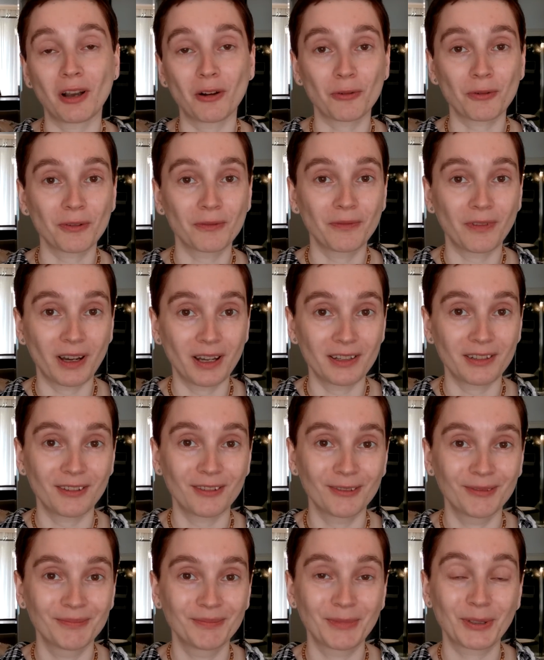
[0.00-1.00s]
our
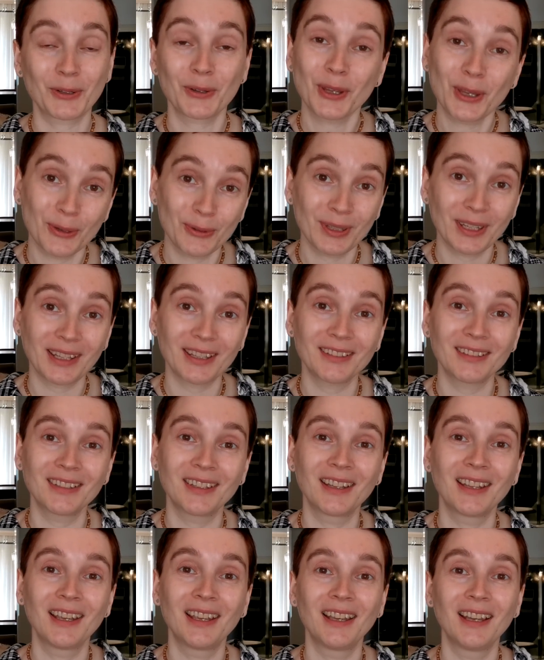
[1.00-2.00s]
final
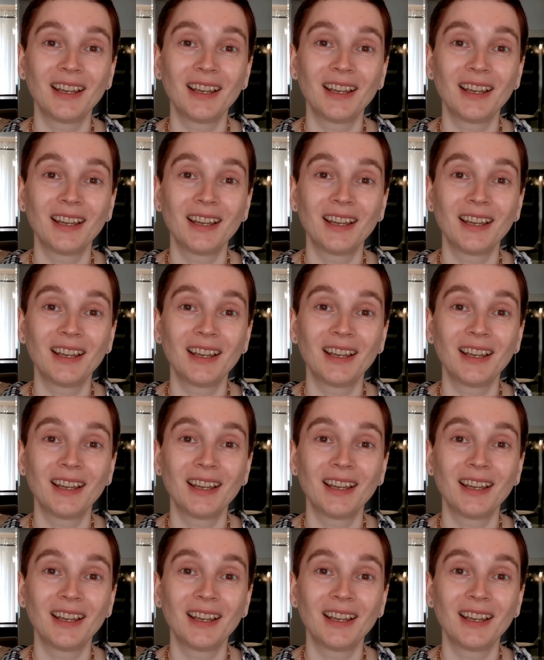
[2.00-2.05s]
reunion.